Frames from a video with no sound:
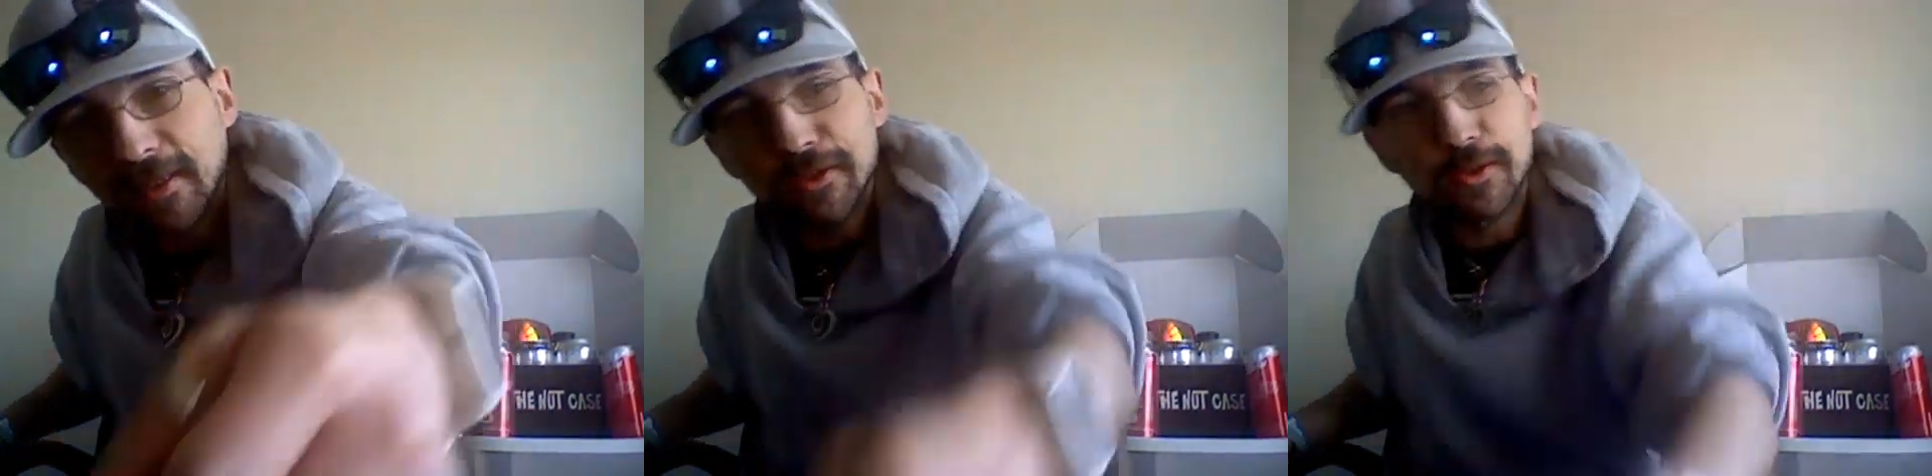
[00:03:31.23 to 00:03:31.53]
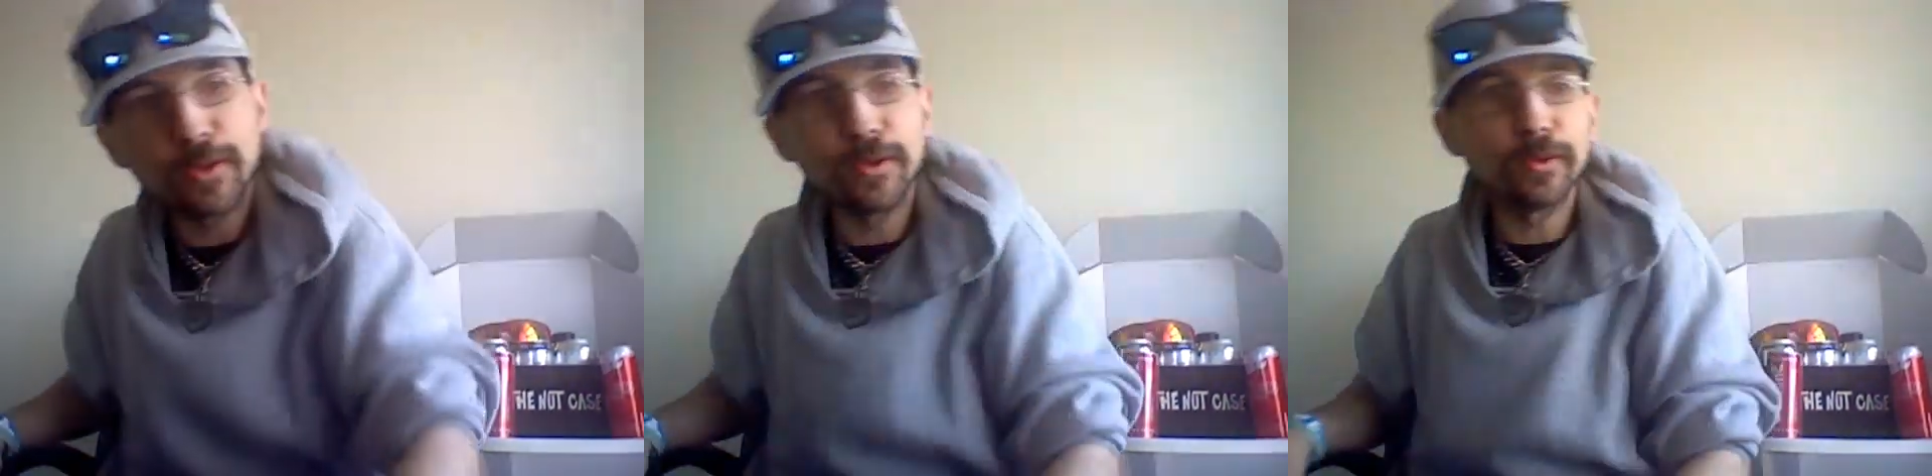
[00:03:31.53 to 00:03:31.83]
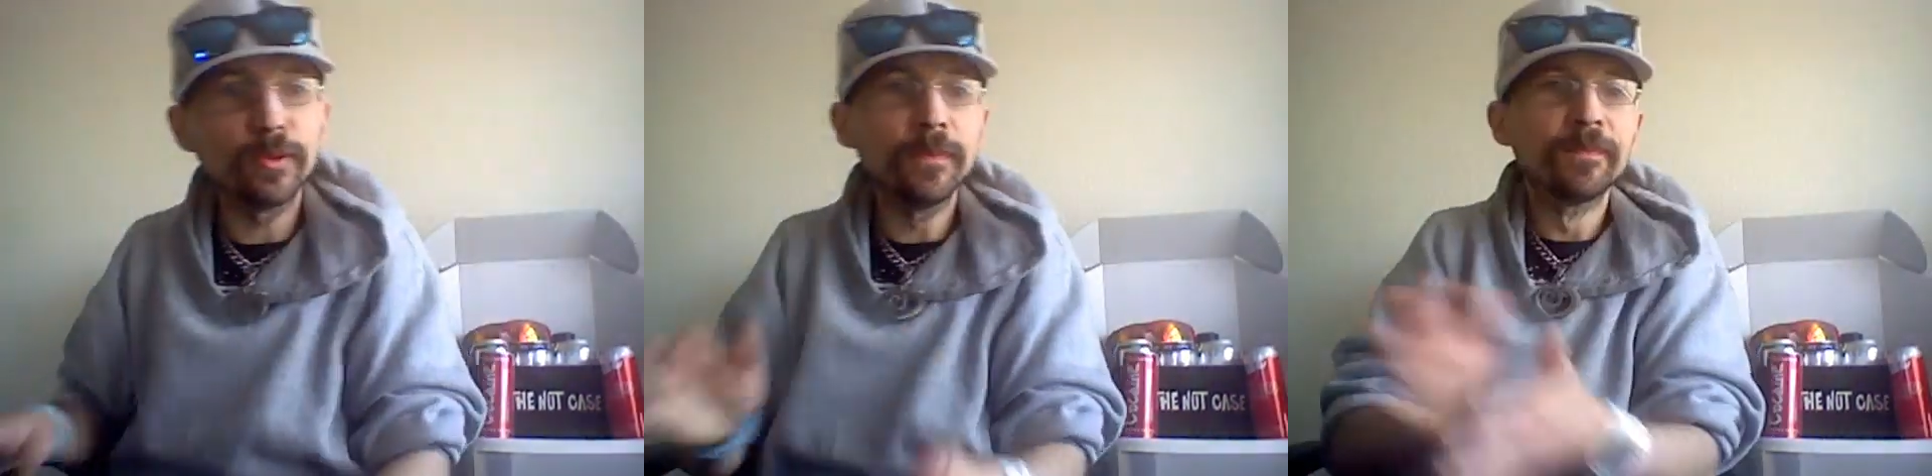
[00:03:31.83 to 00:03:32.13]

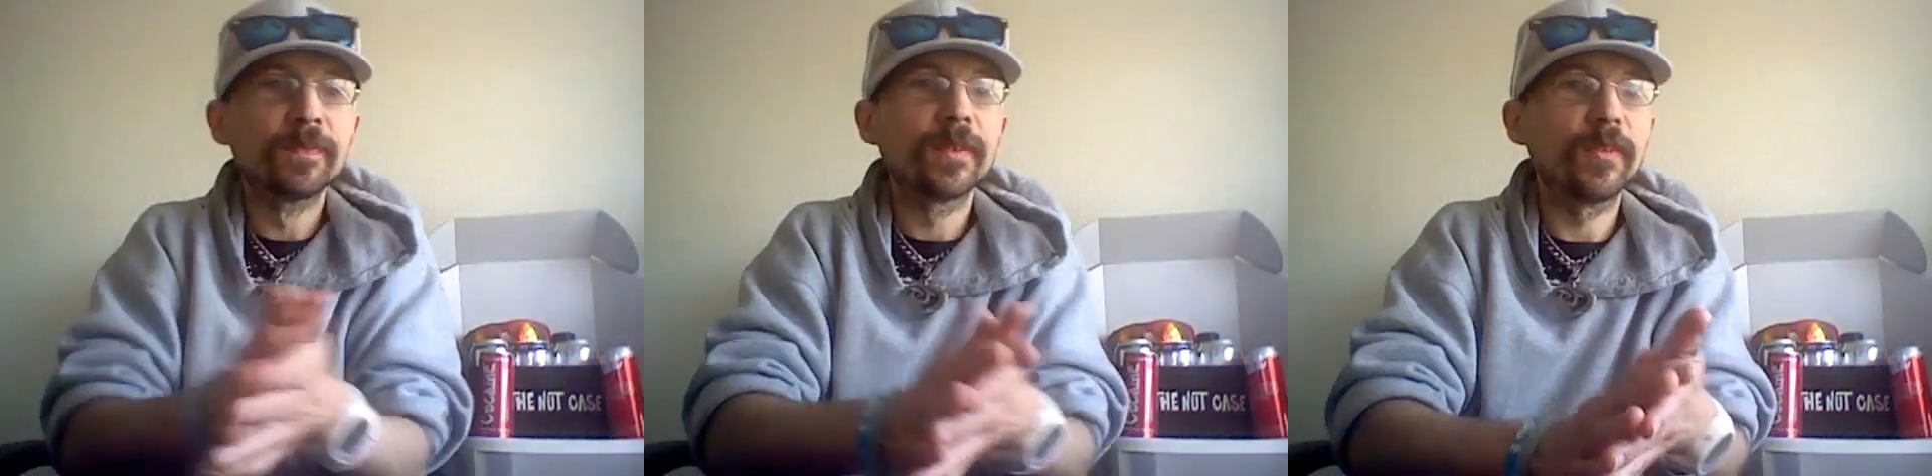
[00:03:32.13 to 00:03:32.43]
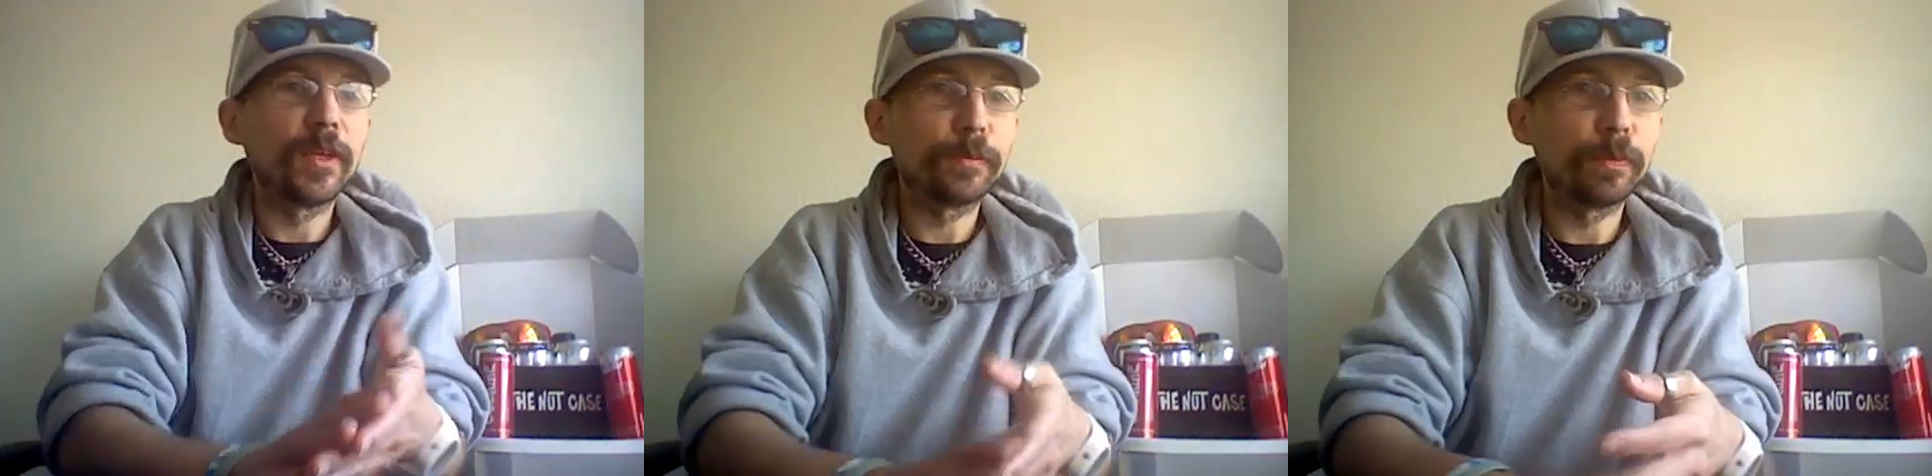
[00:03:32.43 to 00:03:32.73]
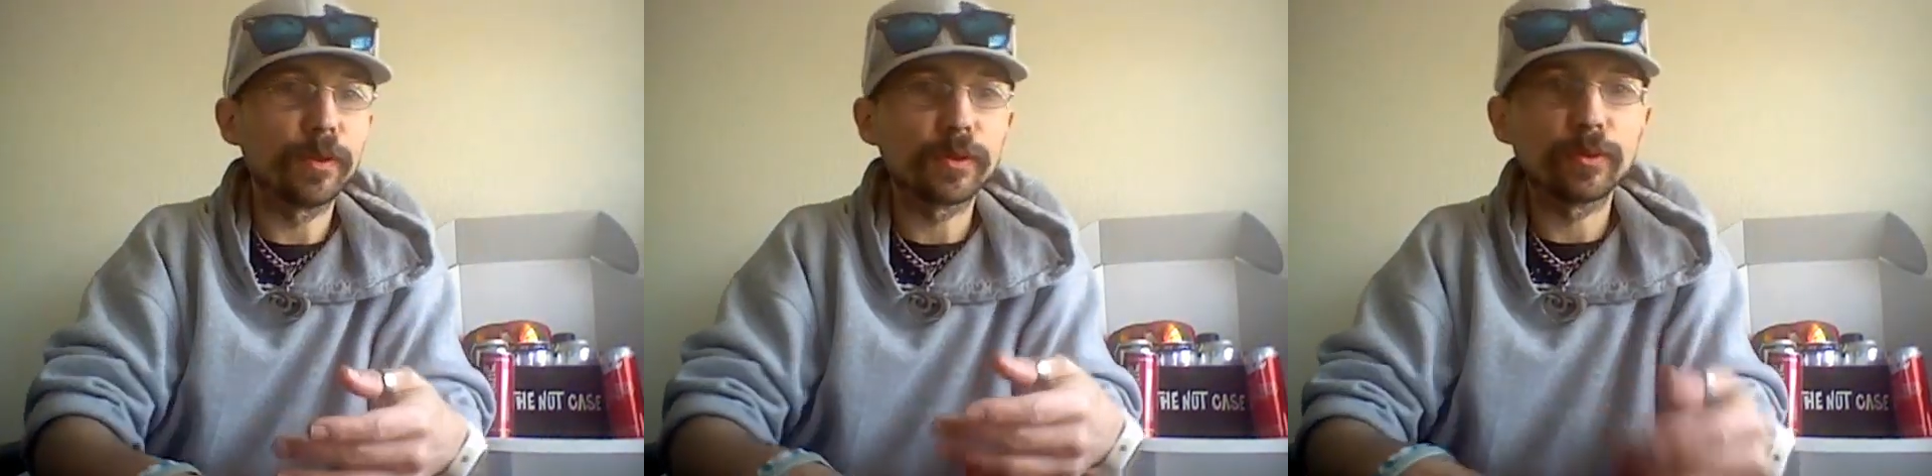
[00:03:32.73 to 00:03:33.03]
Centron,
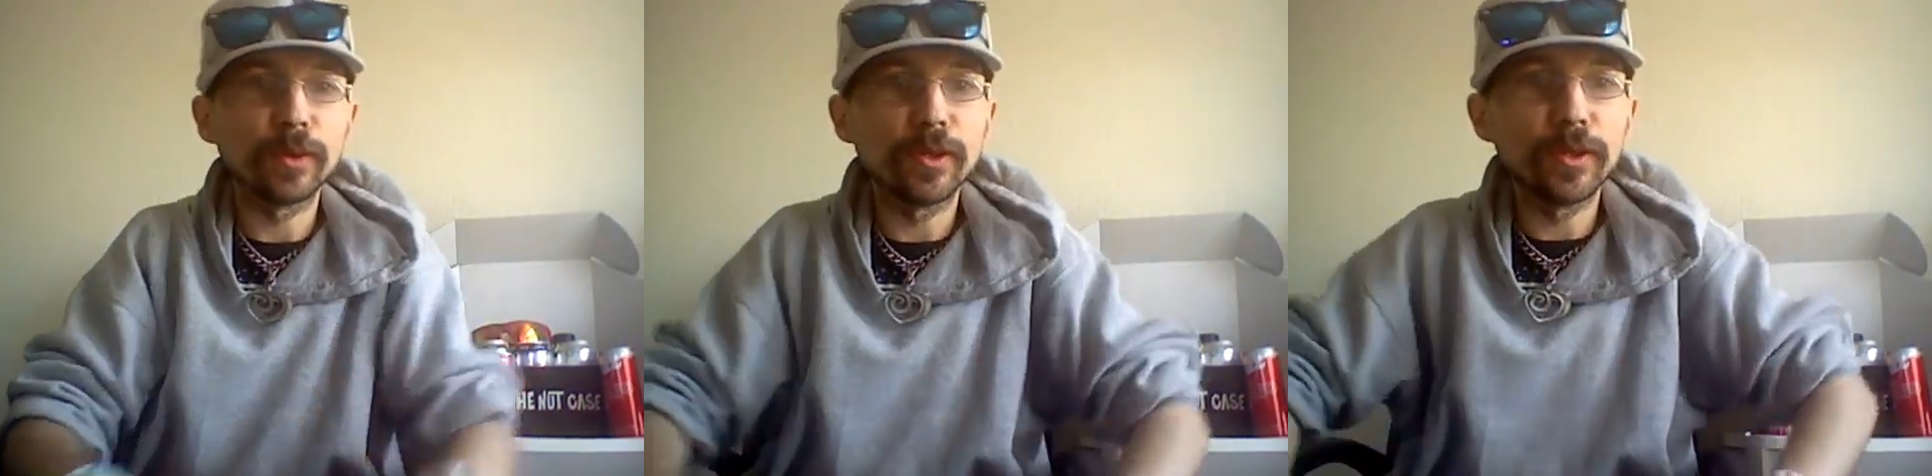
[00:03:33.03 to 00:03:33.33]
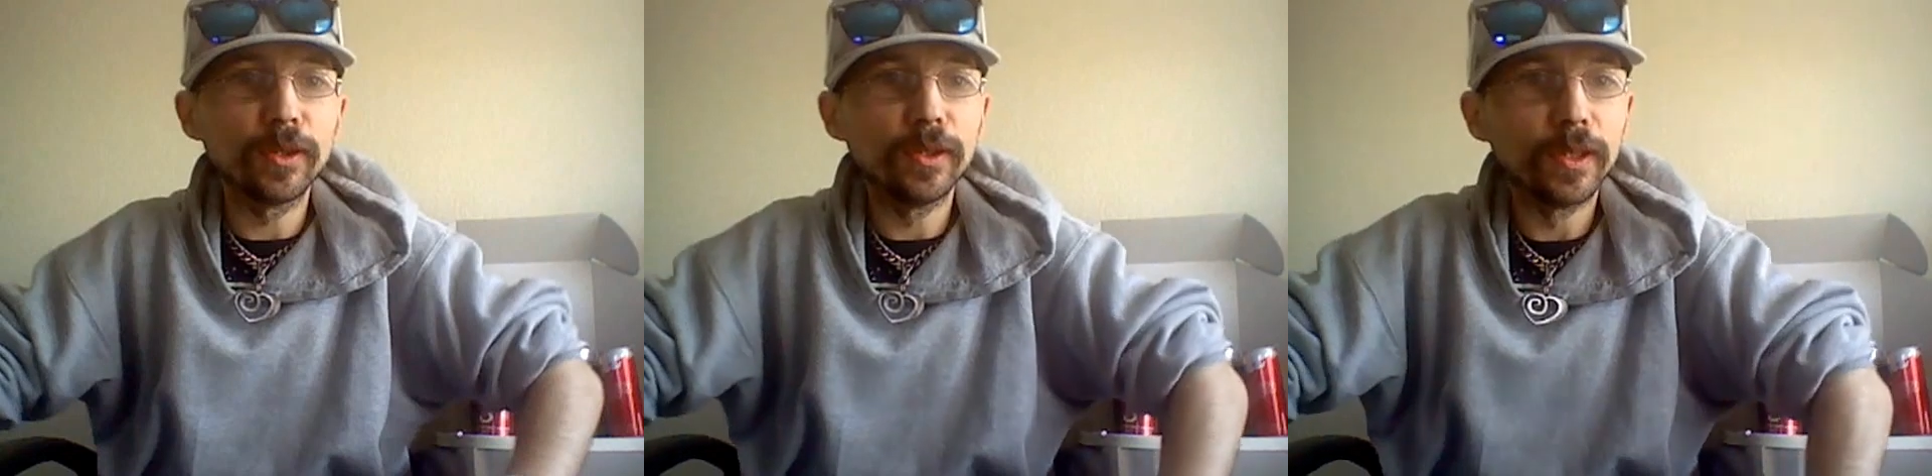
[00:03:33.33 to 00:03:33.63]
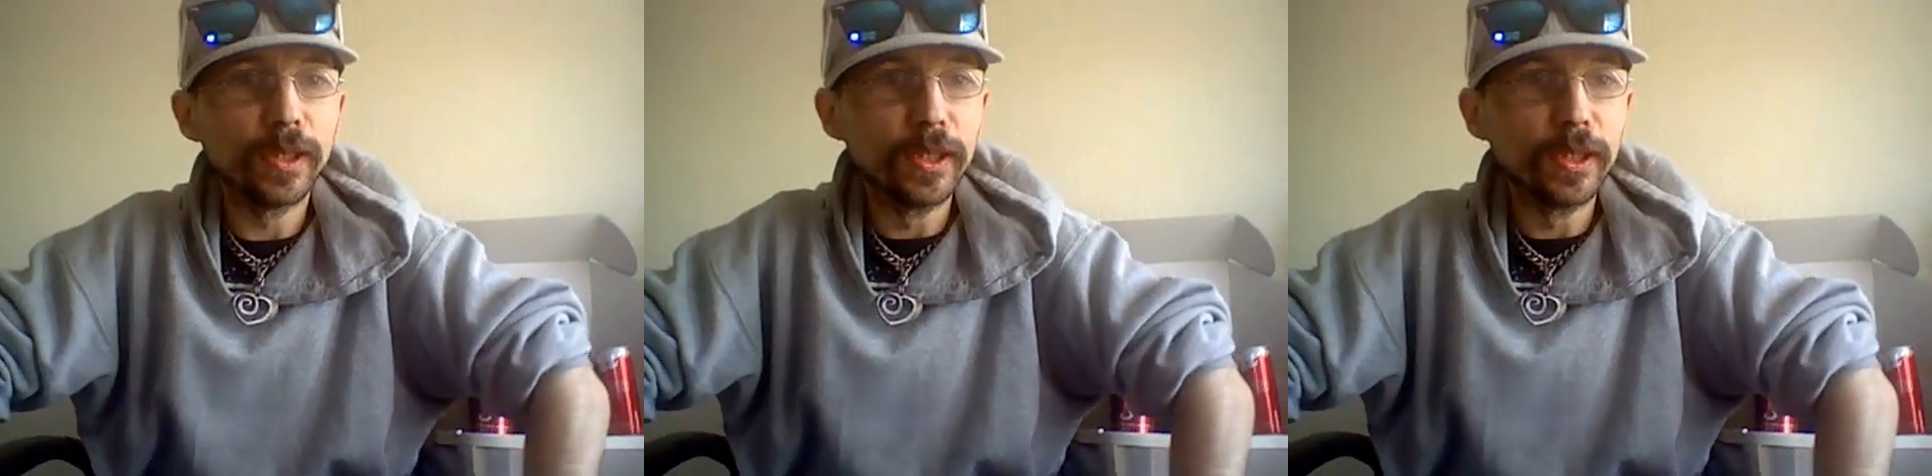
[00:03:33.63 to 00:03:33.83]
Facebook, Twitter,